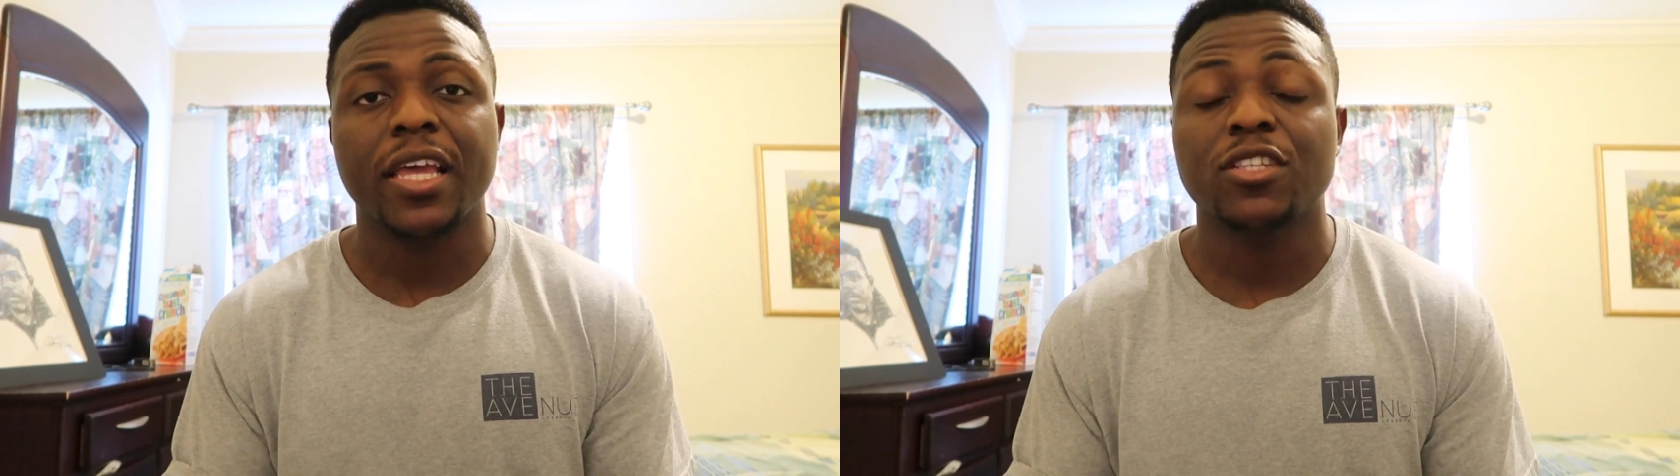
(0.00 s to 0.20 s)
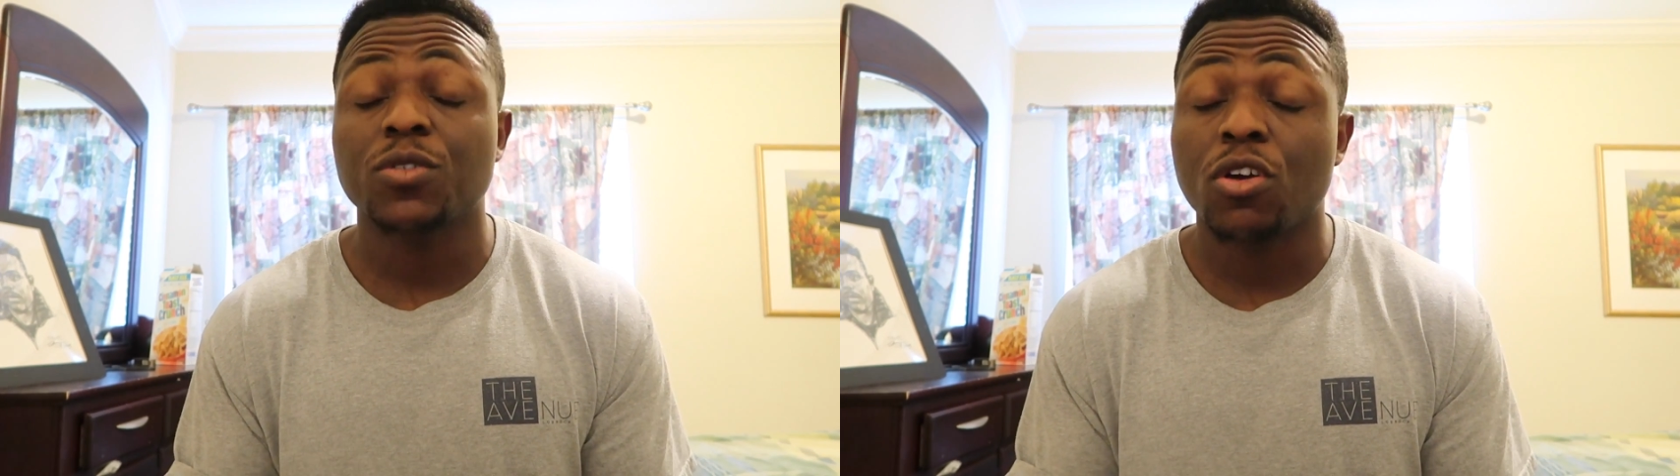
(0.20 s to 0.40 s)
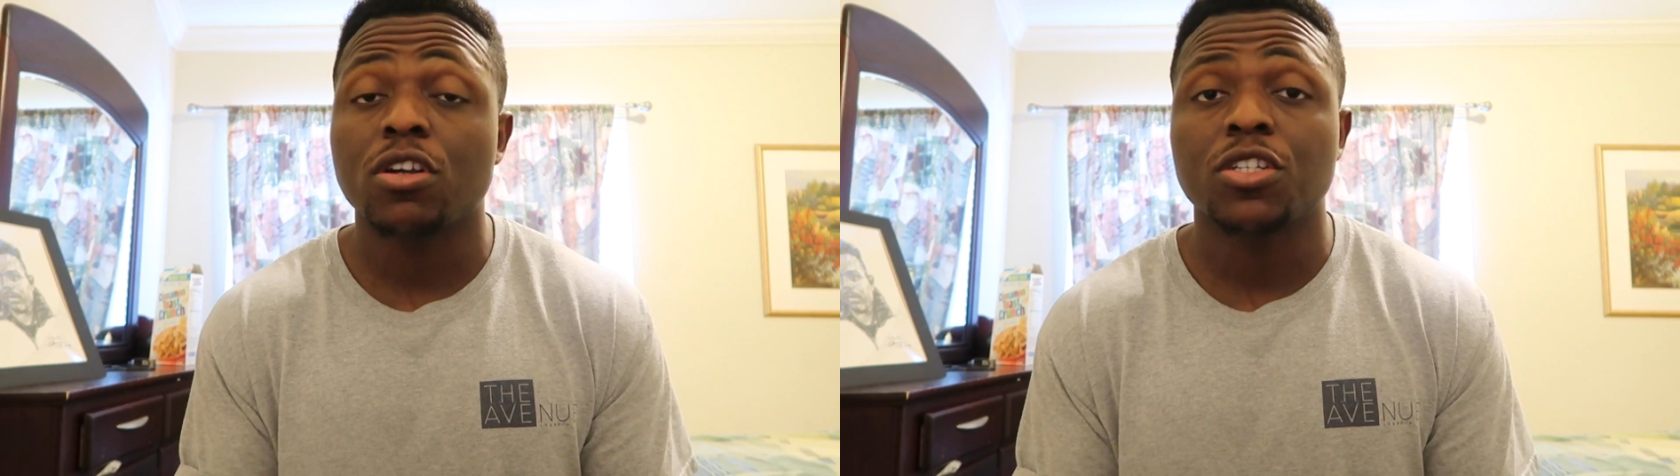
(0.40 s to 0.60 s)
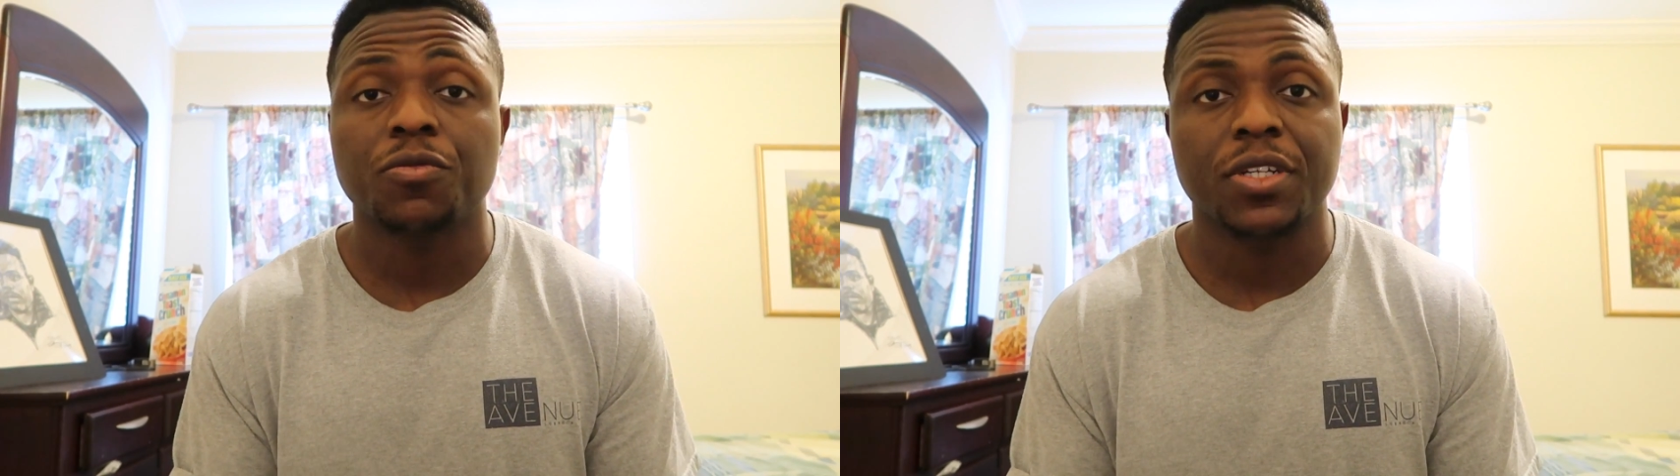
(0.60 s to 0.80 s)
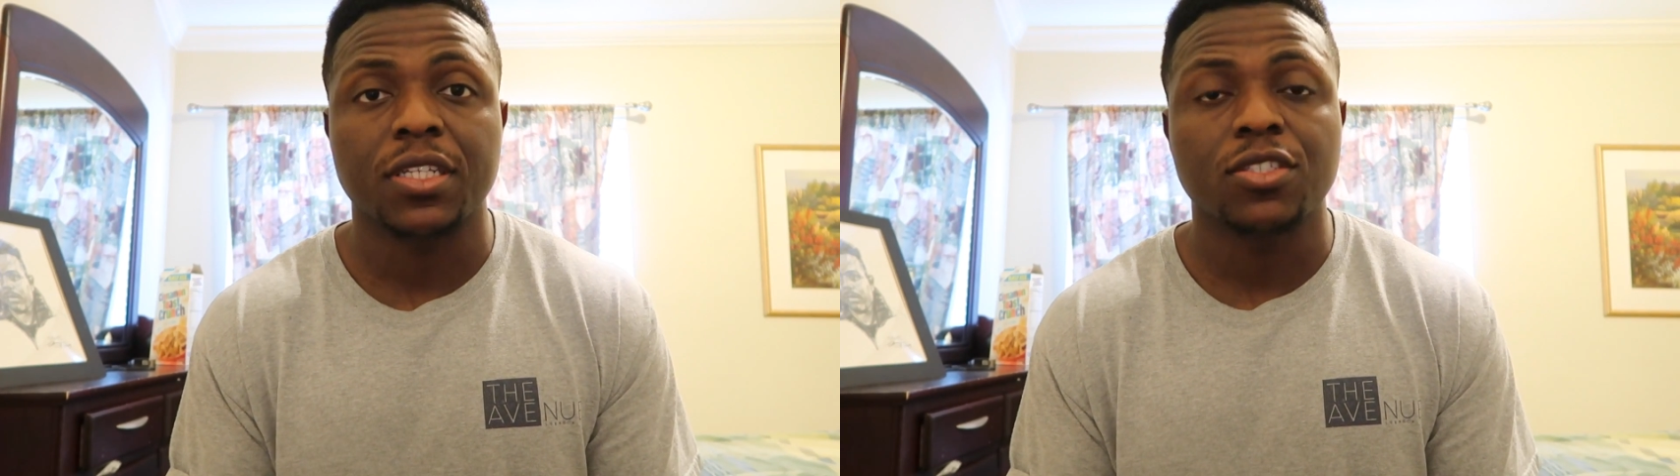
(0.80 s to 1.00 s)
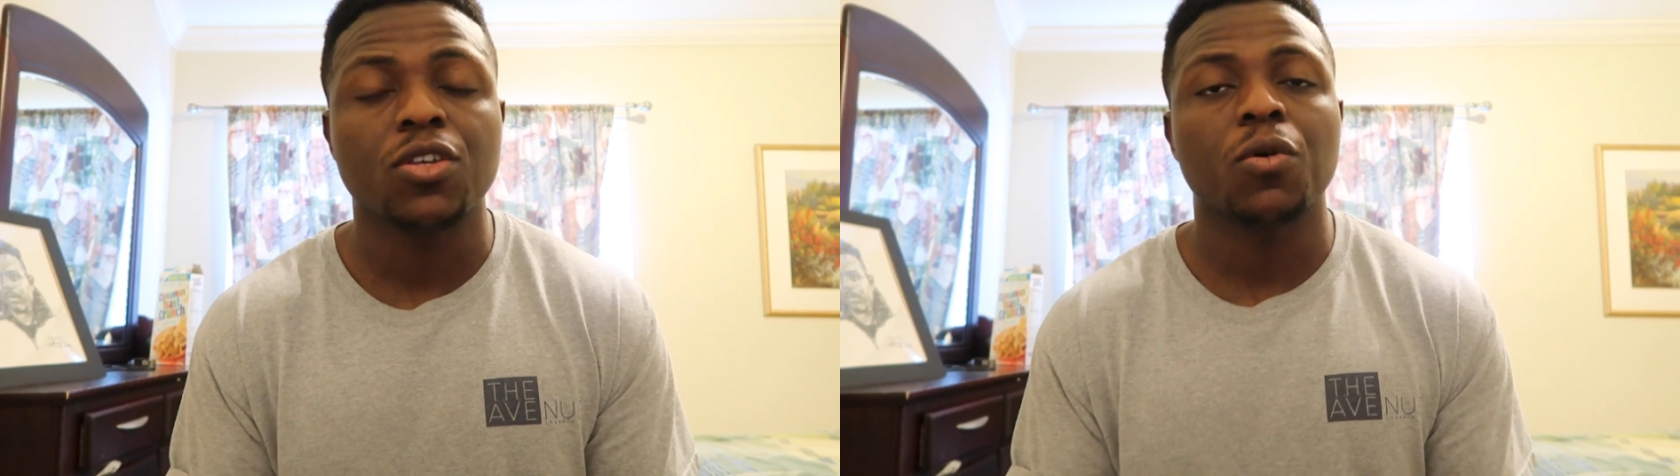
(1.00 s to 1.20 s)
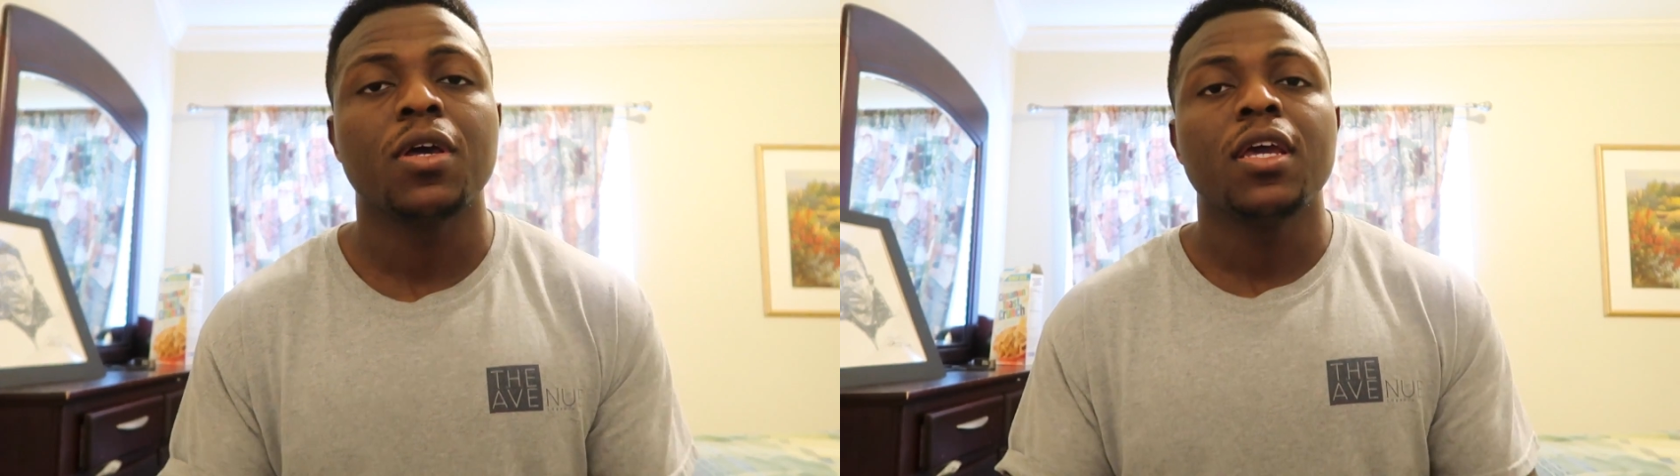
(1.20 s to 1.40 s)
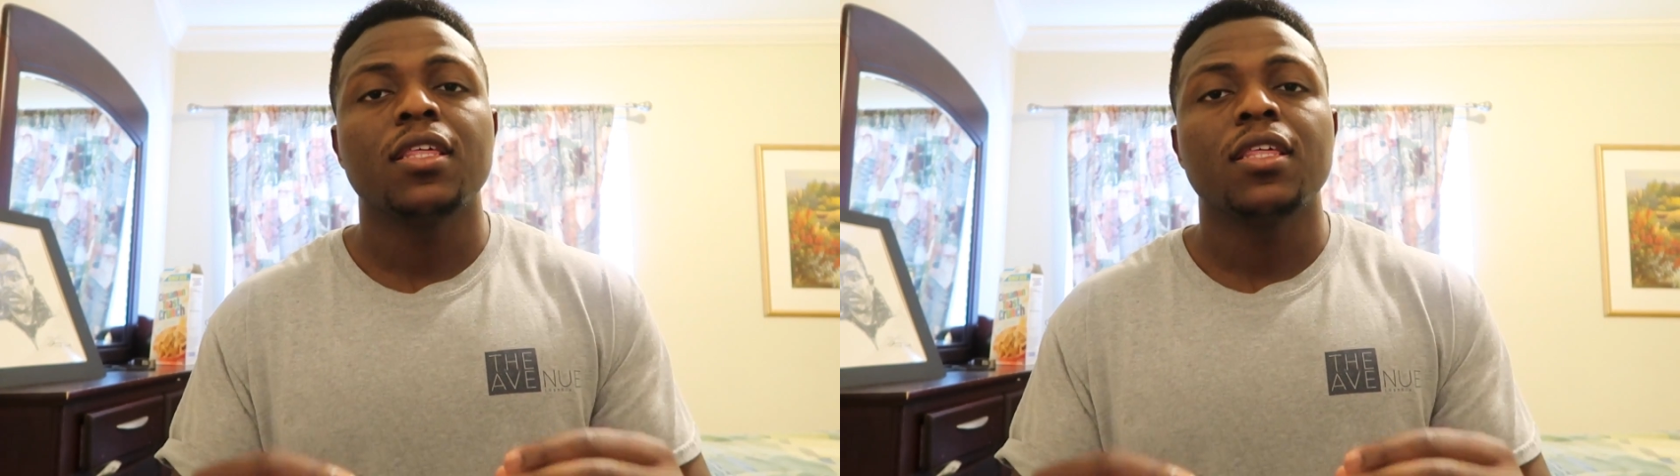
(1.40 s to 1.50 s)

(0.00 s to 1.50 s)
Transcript: And so it's hard to read. So